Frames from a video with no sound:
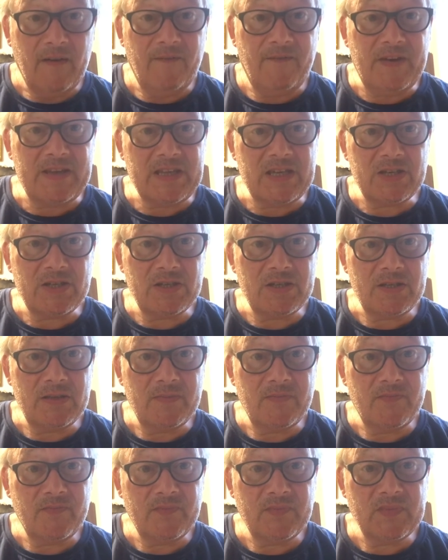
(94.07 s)
Finished.
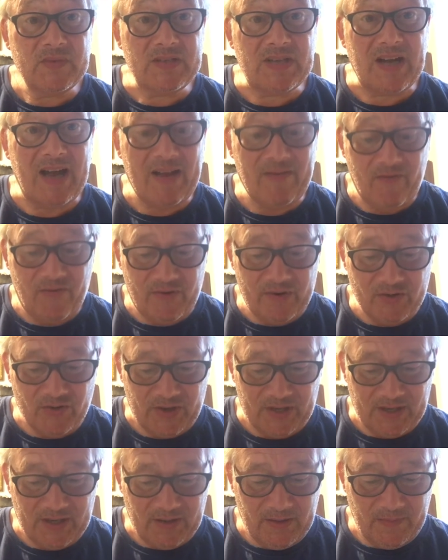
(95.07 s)
Time for a
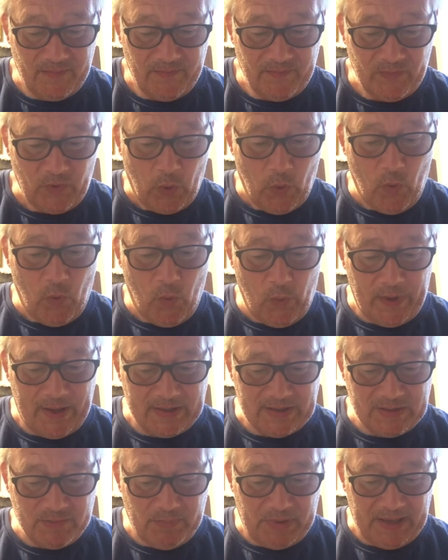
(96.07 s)
drink. Oh,
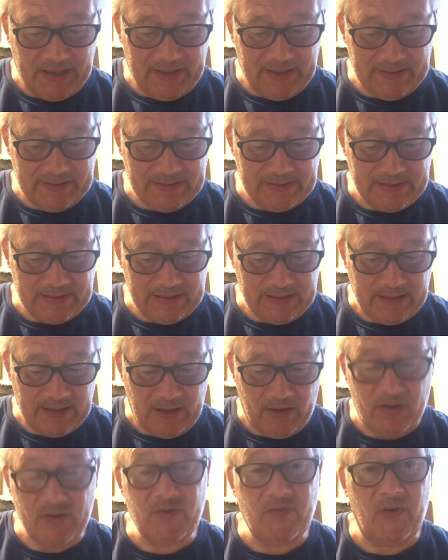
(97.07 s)
yes, please.
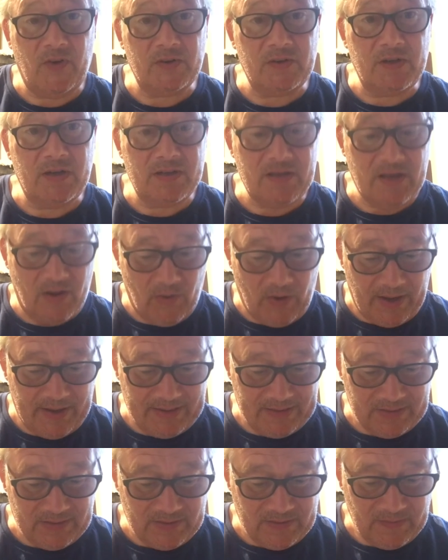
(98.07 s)
Large vodka, no
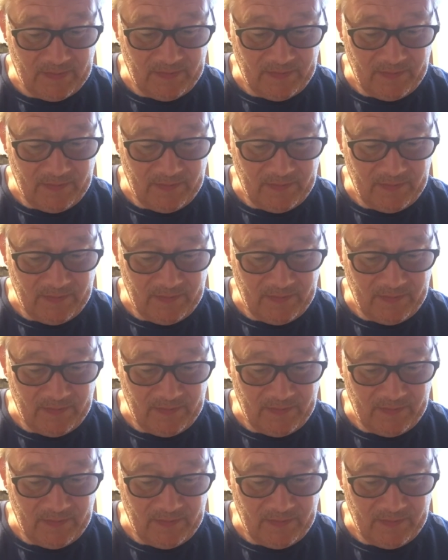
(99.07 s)
ice.